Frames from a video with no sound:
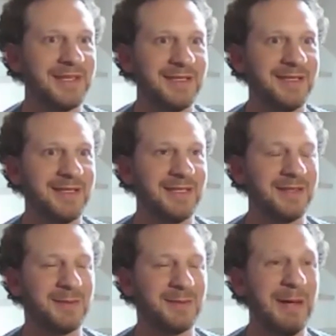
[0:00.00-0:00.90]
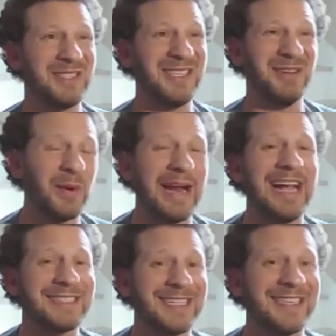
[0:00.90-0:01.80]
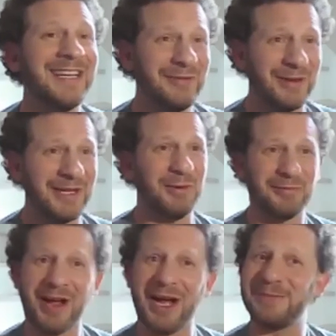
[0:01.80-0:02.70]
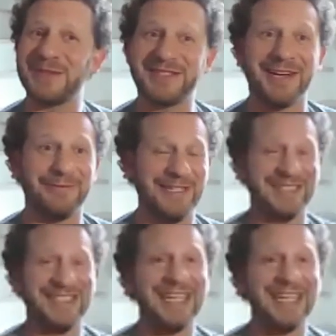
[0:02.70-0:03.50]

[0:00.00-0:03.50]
Especially, we're asking, what Rob's stuff is